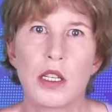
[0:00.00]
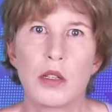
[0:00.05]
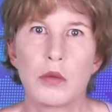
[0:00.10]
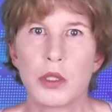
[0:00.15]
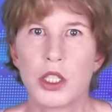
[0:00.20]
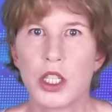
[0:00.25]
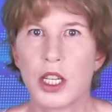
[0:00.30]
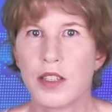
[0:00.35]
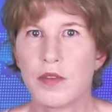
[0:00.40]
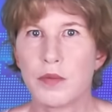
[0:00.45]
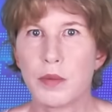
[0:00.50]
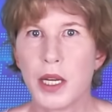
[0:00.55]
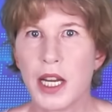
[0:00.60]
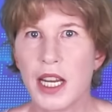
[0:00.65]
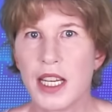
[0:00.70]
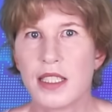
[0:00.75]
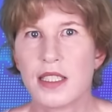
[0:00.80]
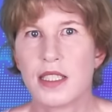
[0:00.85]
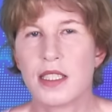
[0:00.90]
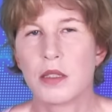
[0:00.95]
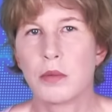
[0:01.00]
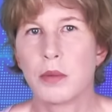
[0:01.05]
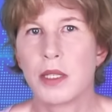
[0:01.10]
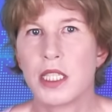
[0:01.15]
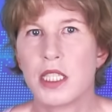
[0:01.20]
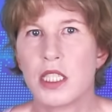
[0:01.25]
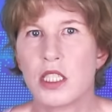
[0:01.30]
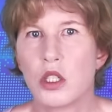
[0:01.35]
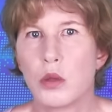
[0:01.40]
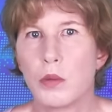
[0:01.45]
which have been
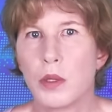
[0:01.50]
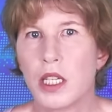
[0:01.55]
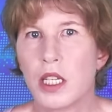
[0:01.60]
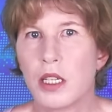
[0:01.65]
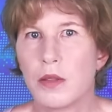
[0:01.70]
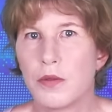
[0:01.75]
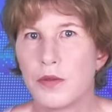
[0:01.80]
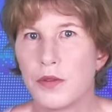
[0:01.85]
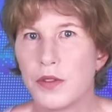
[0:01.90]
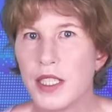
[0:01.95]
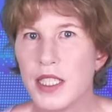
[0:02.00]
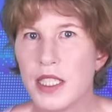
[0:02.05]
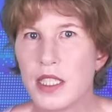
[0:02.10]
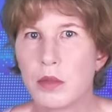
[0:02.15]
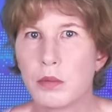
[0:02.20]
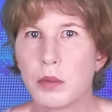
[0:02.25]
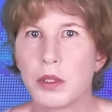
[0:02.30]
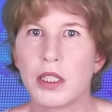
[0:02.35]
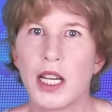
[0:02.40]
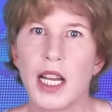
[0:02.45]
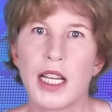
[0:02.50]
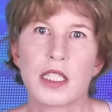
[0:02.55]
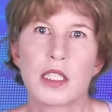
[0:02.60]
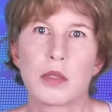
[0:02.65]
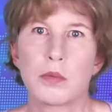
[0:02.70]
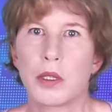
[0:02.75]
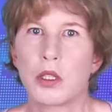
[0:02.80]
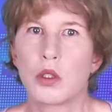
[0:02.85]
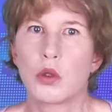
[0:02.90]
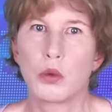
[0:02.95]
estimated to become feasible at
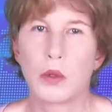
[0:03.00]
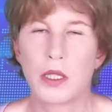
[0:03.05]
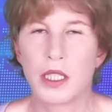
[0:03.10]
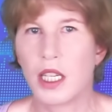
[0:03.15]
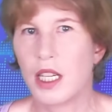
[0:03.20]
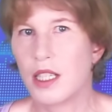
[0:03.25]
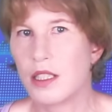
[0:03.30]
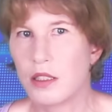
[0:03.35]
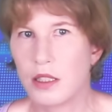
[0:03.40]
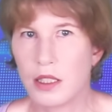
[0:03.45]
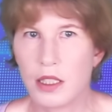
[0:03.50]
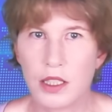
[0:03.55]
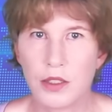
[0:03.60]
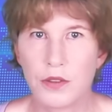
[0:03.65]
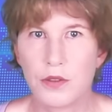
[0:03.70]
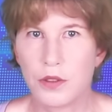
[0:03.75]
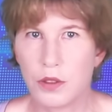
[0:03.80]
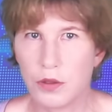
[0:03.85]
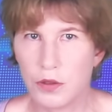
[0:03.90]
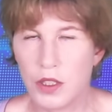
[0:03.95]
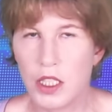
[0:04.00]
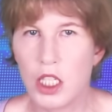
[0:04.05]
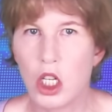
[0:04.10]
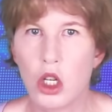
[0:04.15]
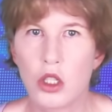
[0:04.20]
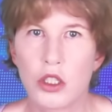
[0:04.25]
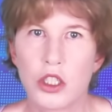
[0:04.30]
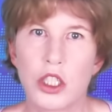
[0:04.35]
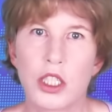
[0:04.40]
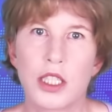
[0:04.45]
about 150
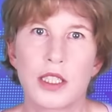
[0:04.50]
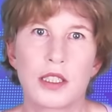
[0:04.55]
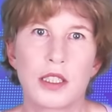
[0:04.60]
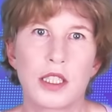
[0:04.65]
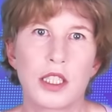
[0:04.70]
logical